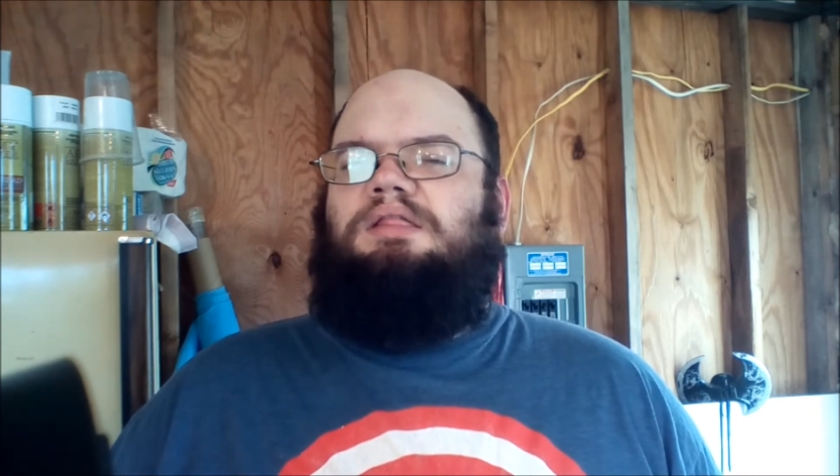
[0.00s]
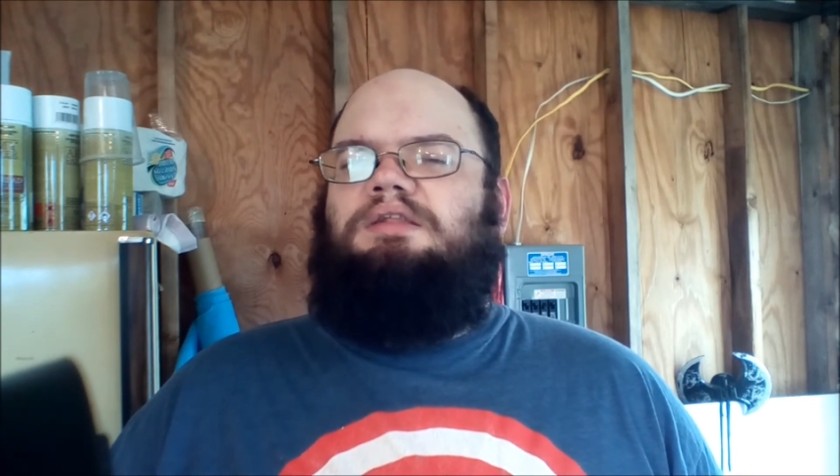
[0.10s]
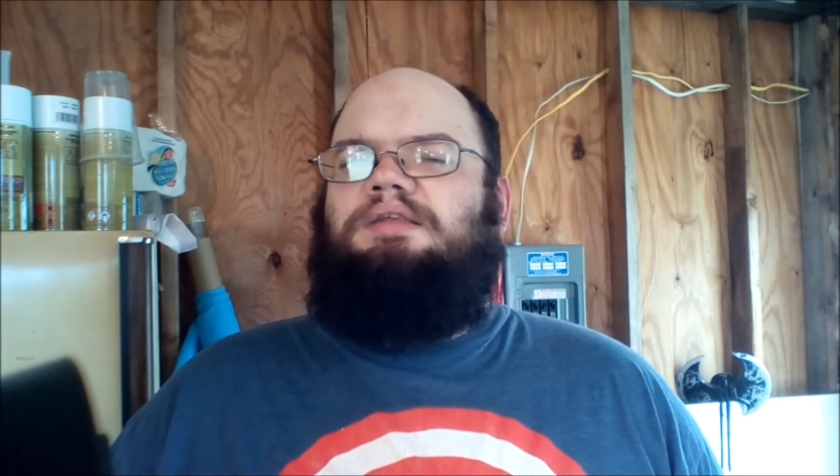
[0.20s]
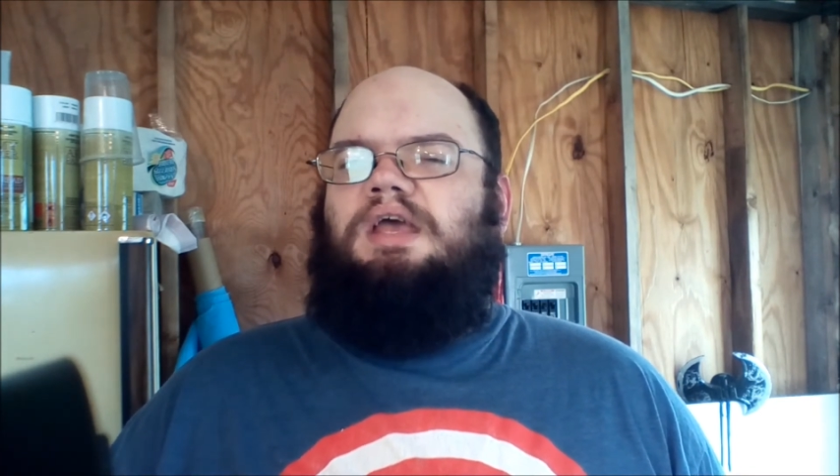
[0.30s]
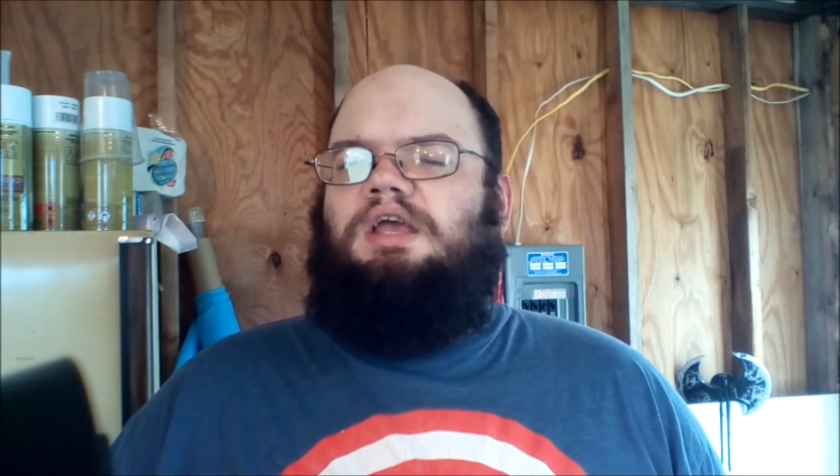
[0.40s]

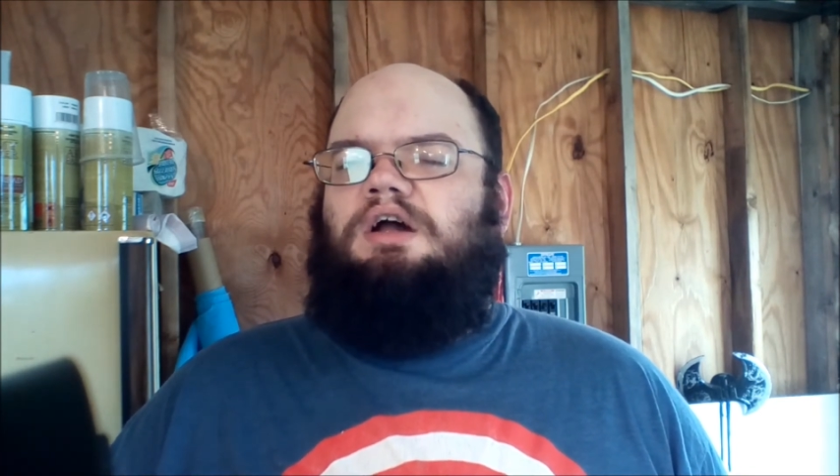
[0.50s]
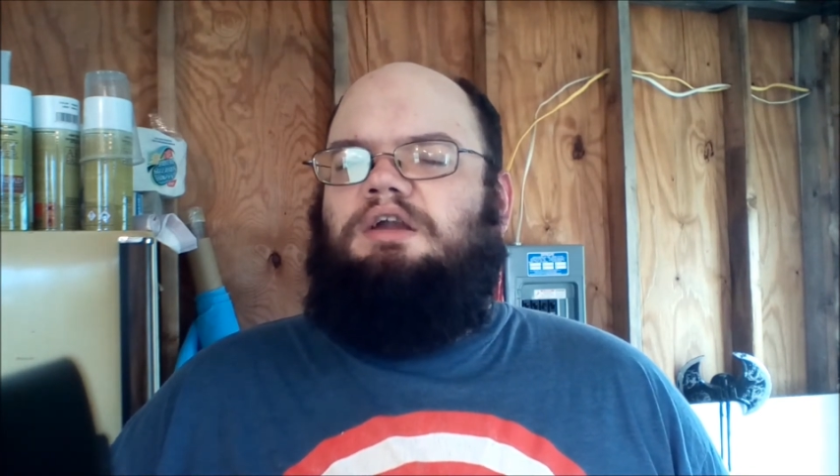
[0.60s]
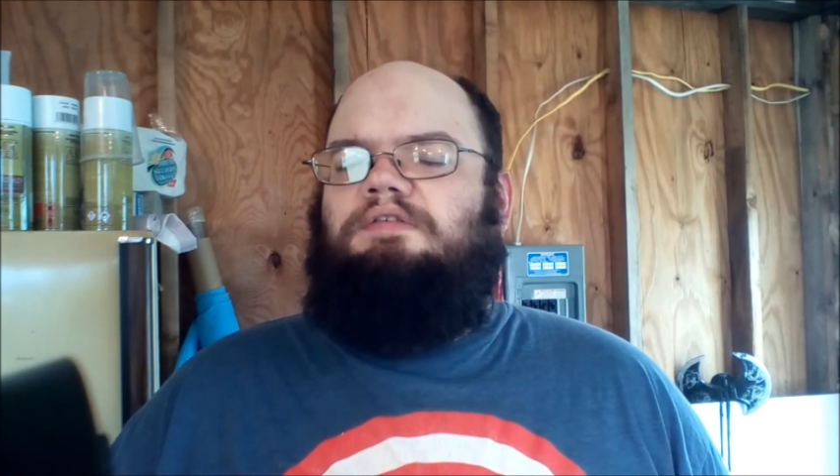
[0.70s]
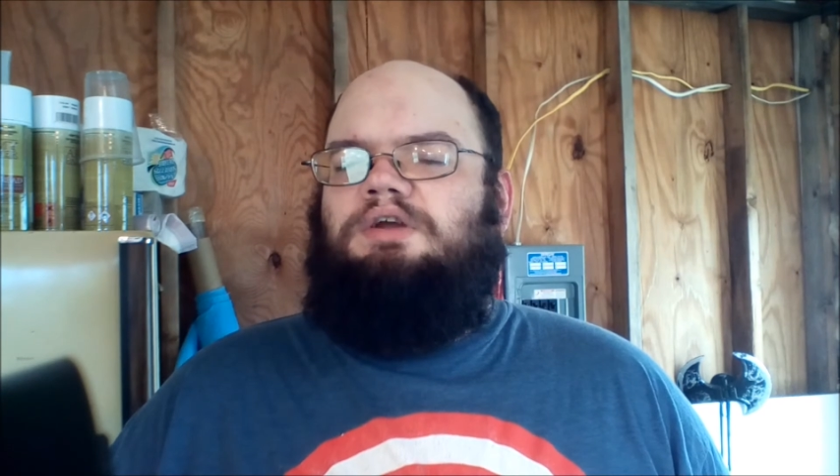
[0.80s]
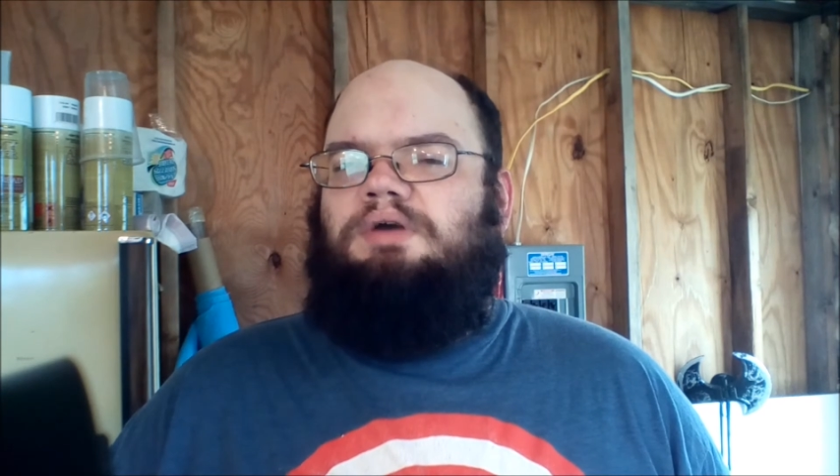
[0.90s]
that taking on a
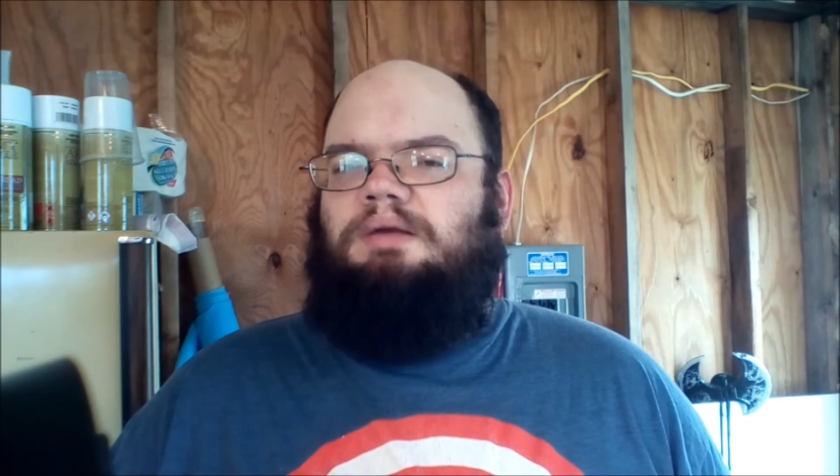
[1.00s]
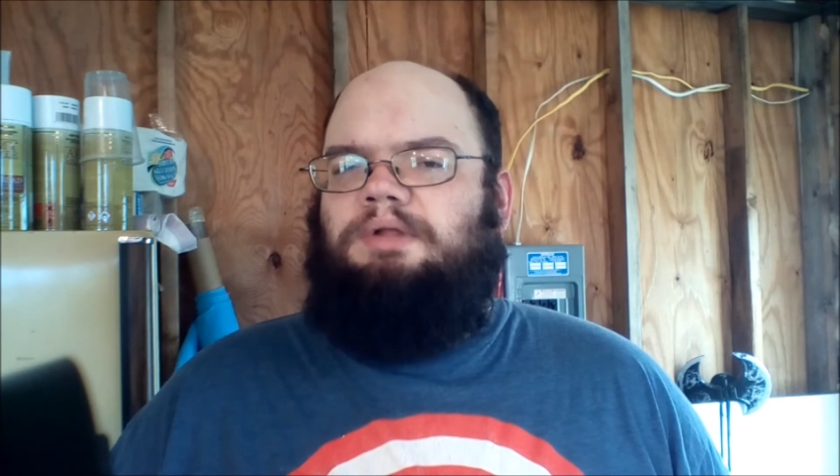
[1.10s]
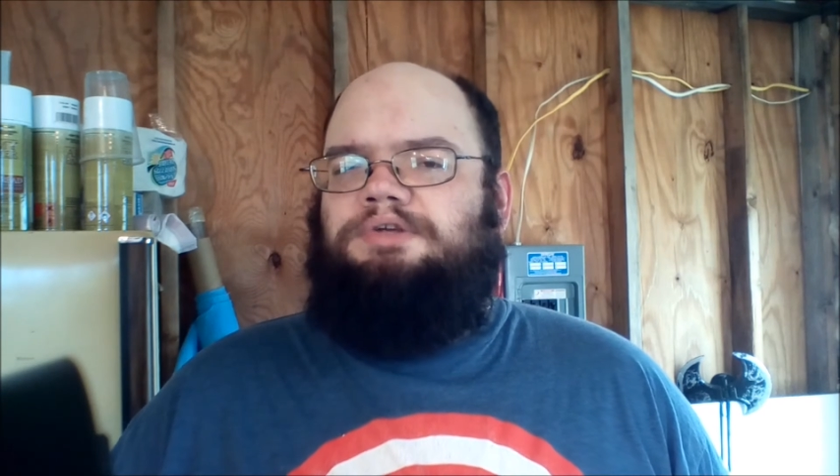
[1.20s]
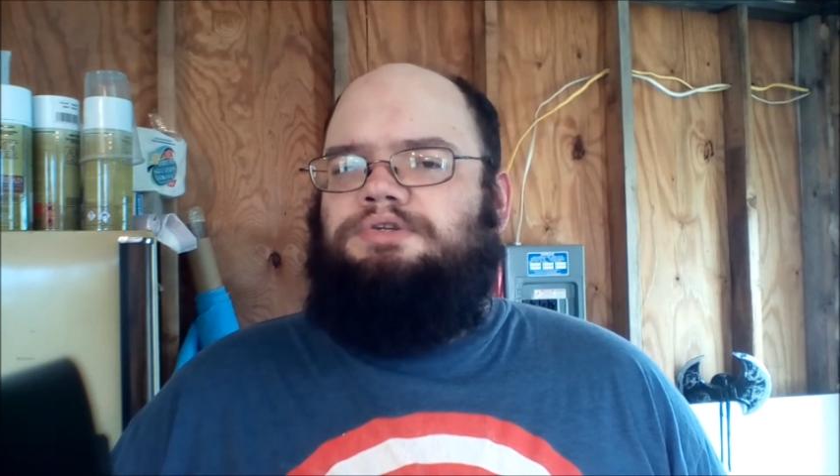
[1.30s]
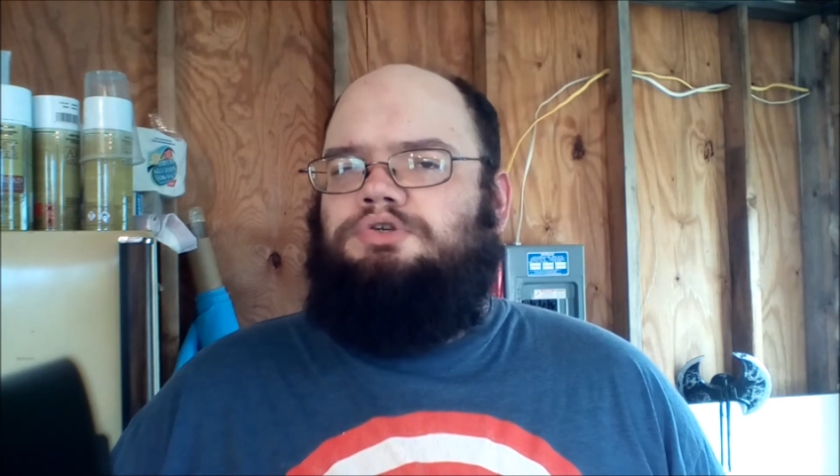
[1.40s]
video game
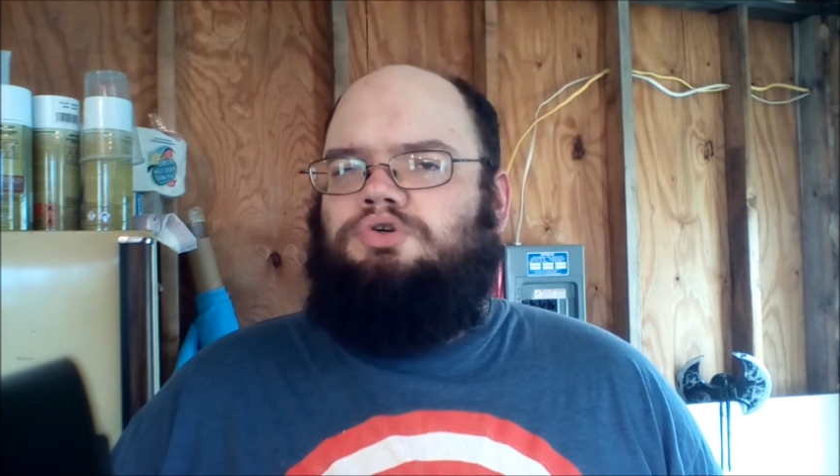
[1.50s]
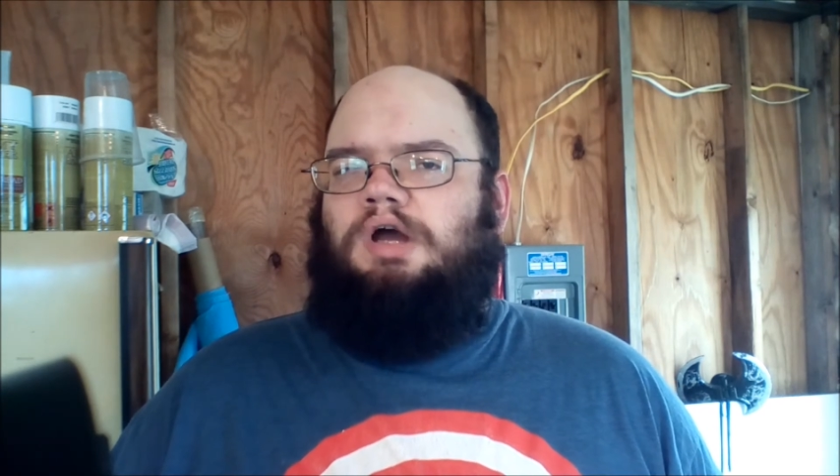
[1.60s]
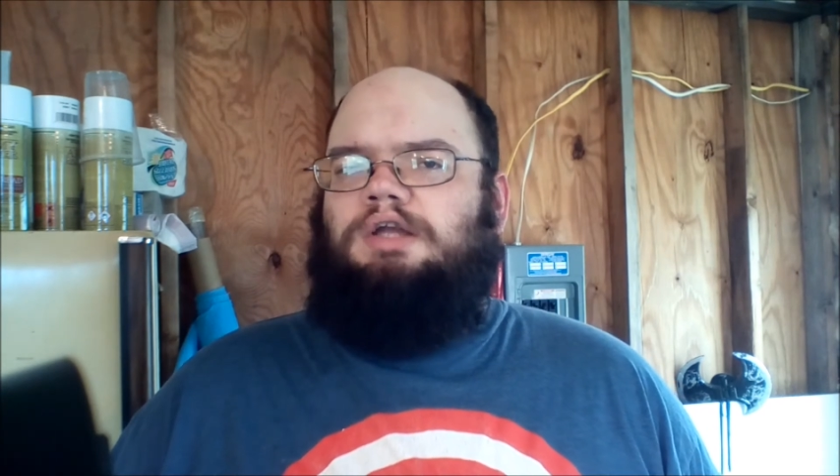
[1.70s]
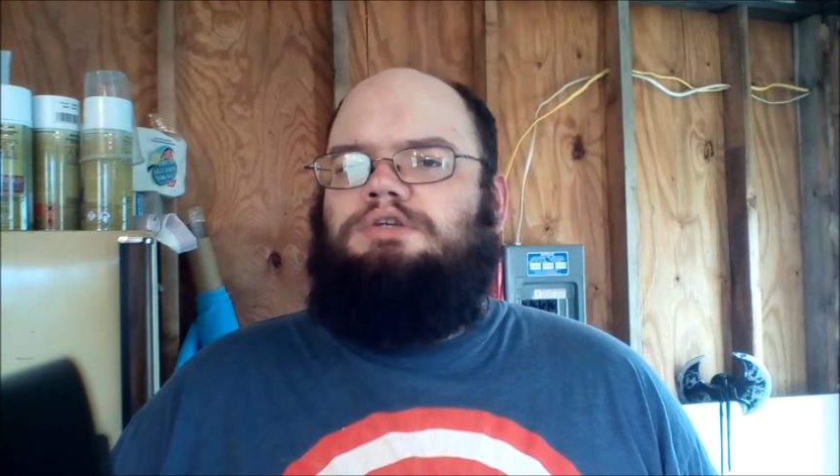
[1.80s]
license or trying